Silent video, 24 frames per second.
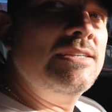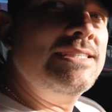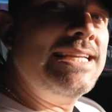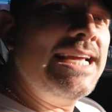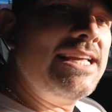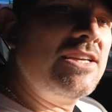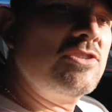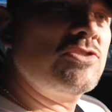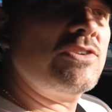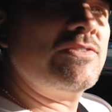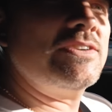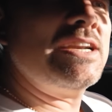
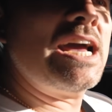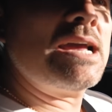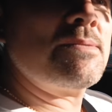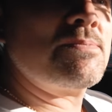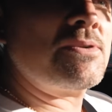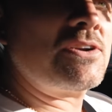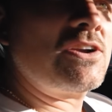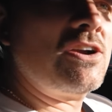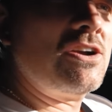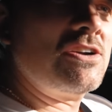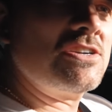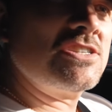Daily driven
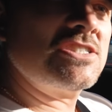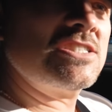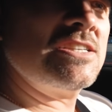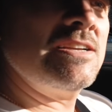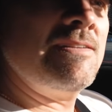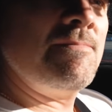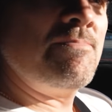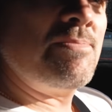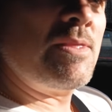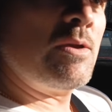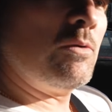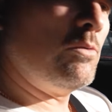hypercars.
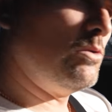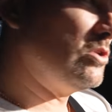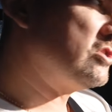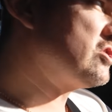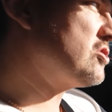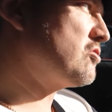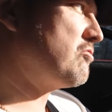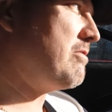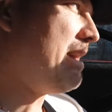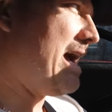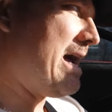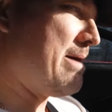We'll
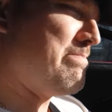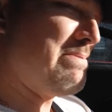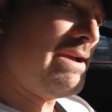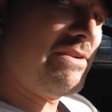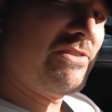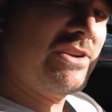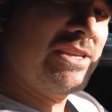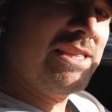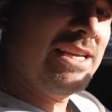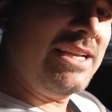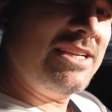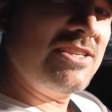scrap
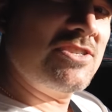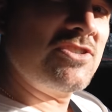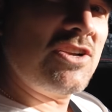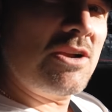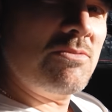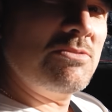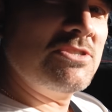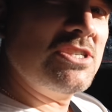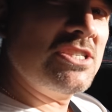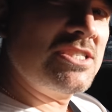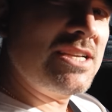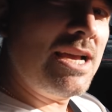everything and
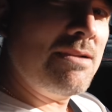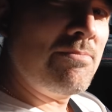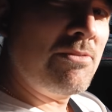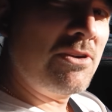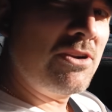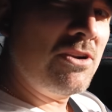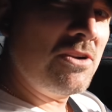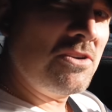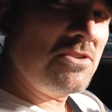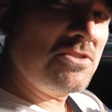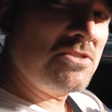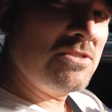start with just
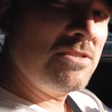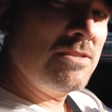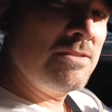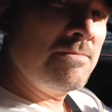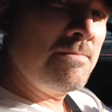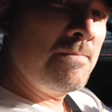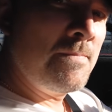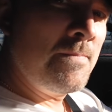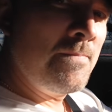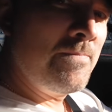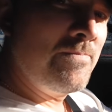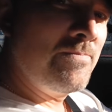hypercars. Oh
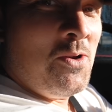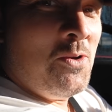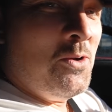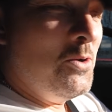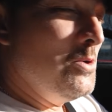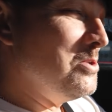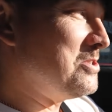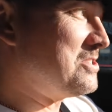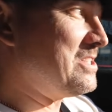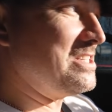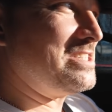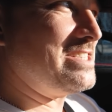my god.
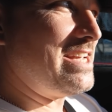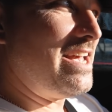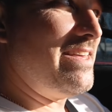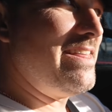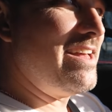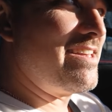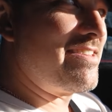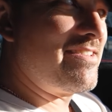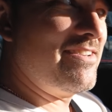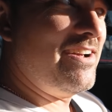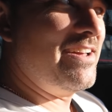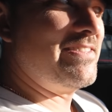Who's to say
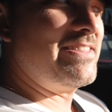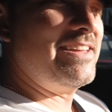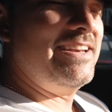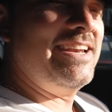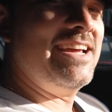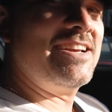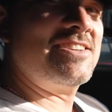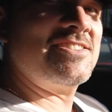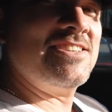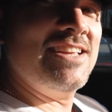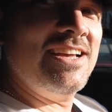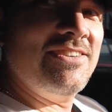that's not the
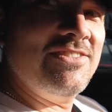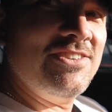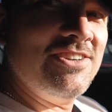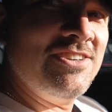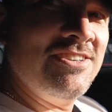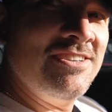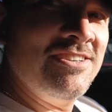next level?